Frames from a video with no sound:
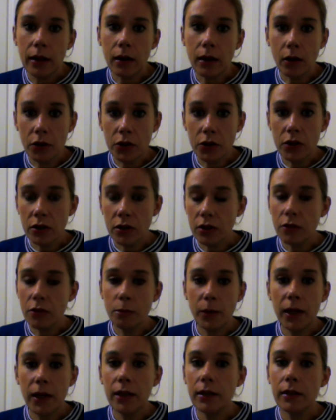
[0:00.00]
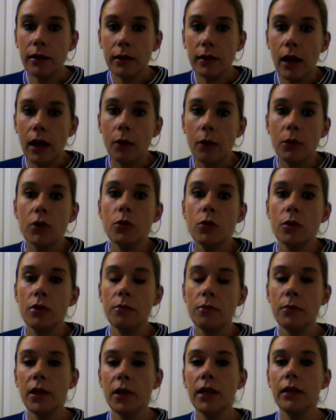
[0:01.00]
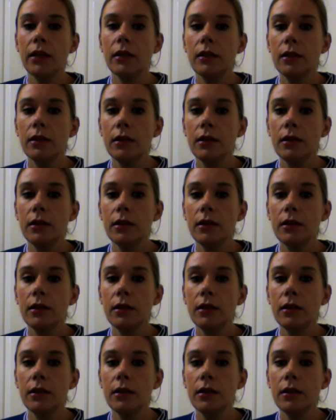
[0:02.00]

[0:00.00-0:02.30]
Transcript: I shouldn't have been in there, which would have meant